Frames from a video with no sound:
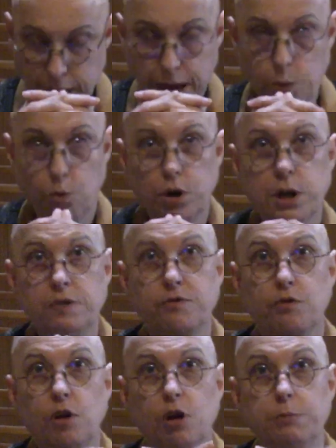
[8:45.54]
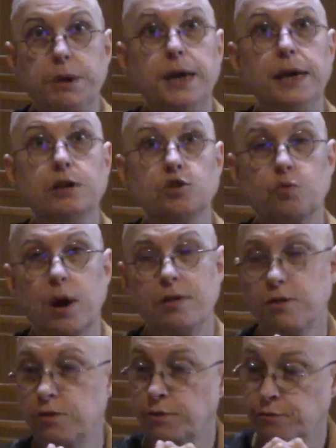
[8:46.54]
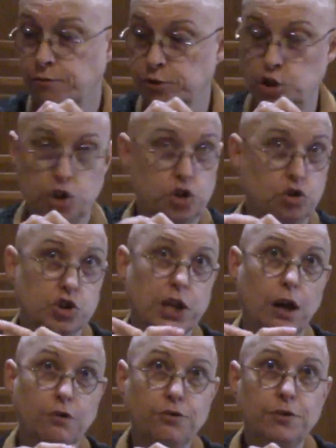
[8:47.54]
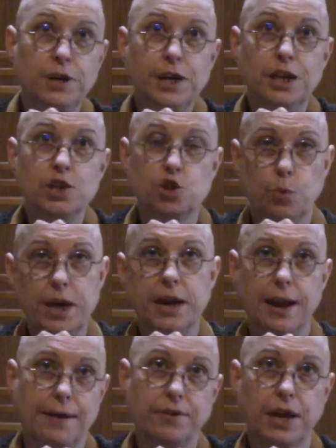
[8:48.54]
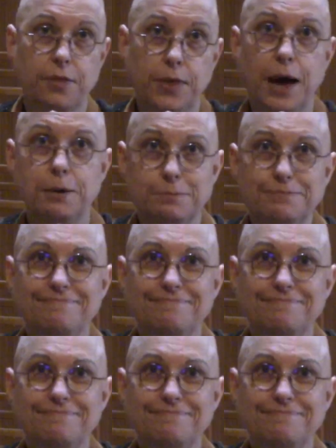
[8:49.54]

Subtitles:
and working for all beings rather than for just yourself is the way to navigate that.